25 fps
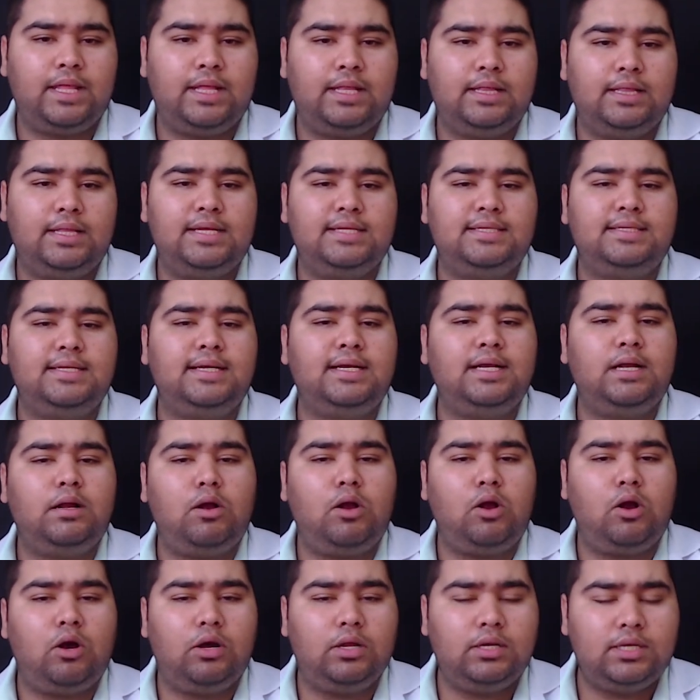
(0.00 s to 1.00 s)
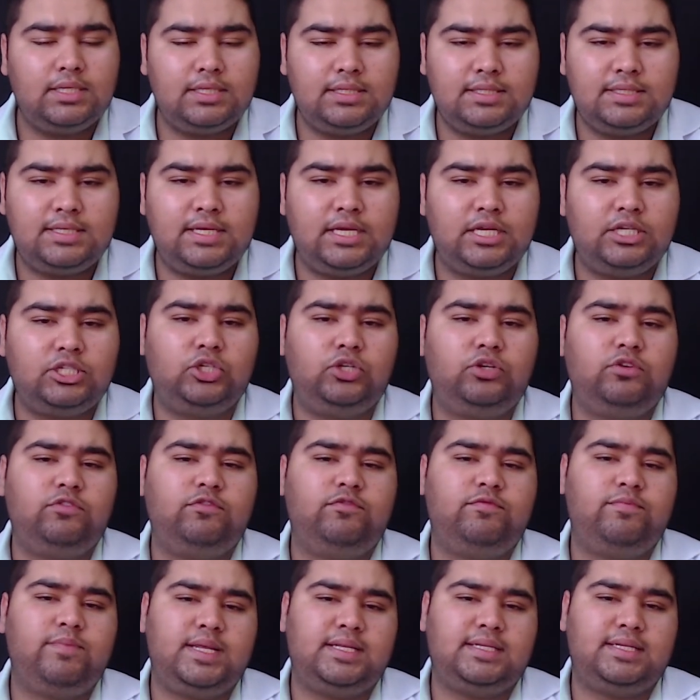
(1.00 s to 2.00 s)
There's a condensation
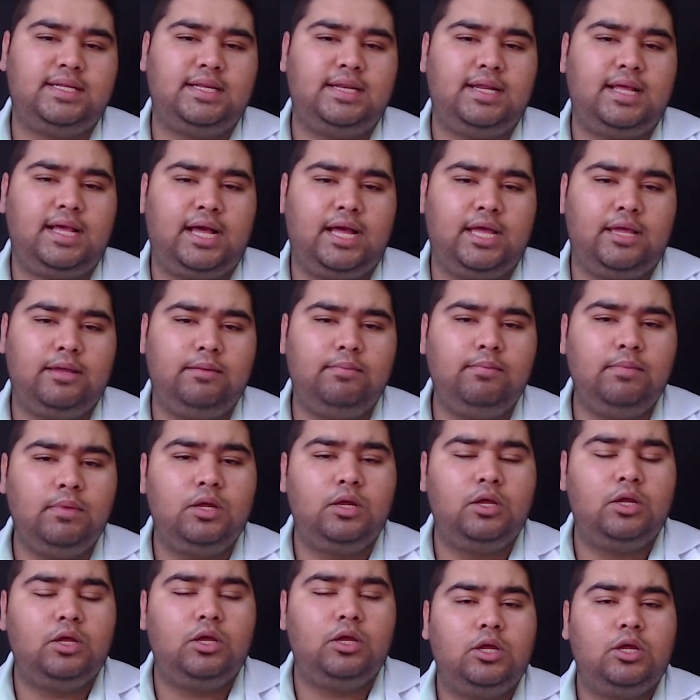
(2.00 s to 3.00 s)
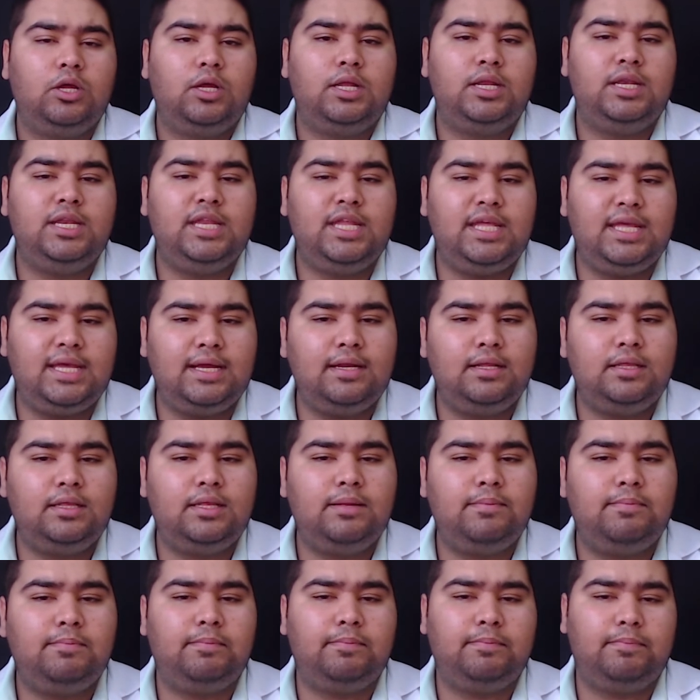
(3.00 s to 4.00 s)
of mesenchyme near
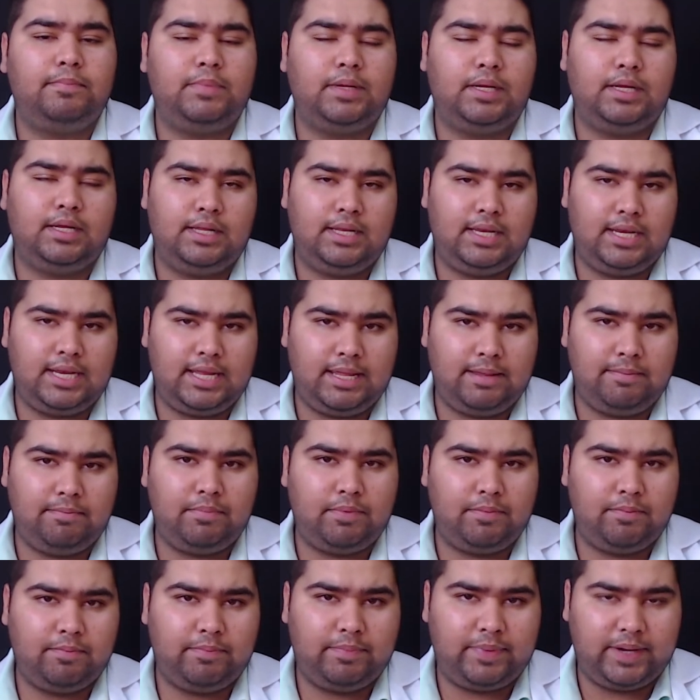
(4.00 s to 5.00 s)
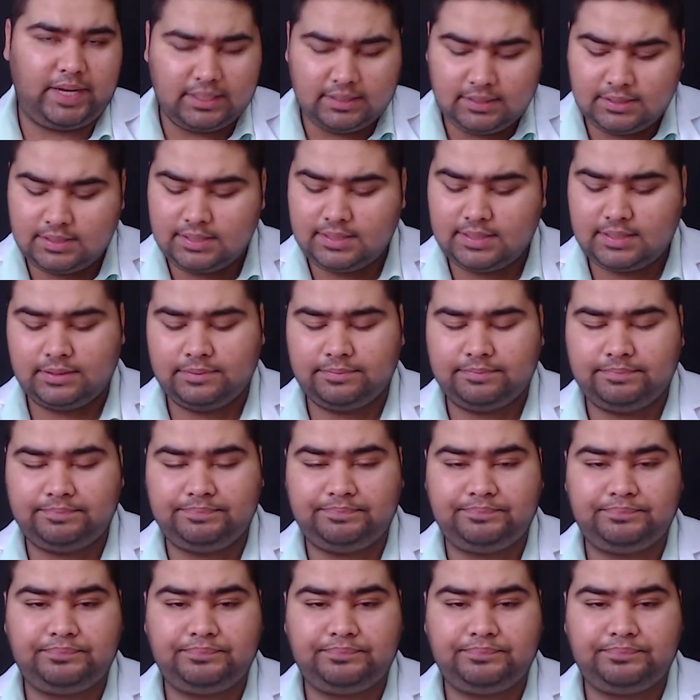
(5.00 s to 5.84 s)
the uh, limb buds.